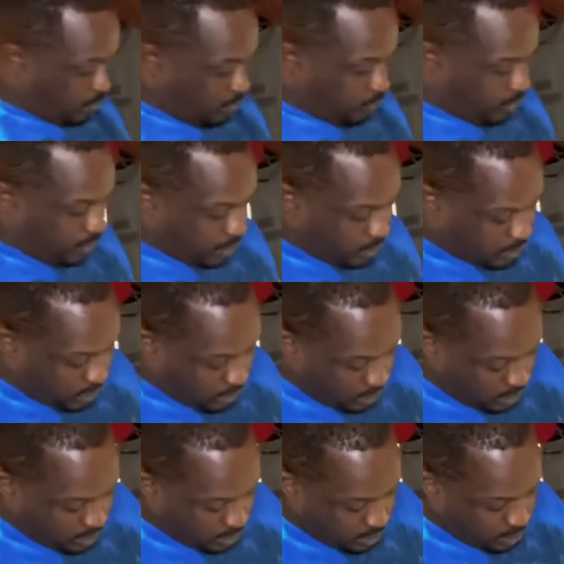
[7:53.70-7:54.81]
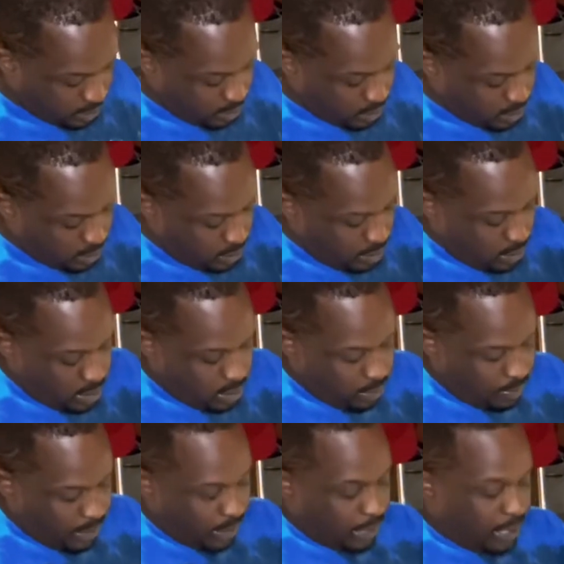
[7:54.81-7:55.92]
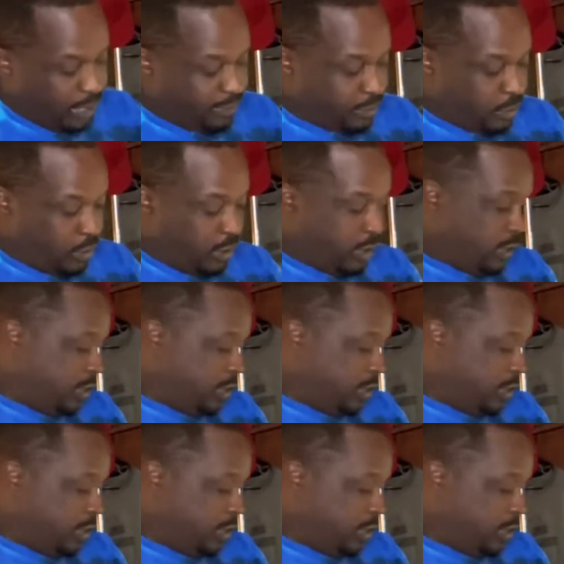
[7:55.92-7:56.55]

put my gloves on,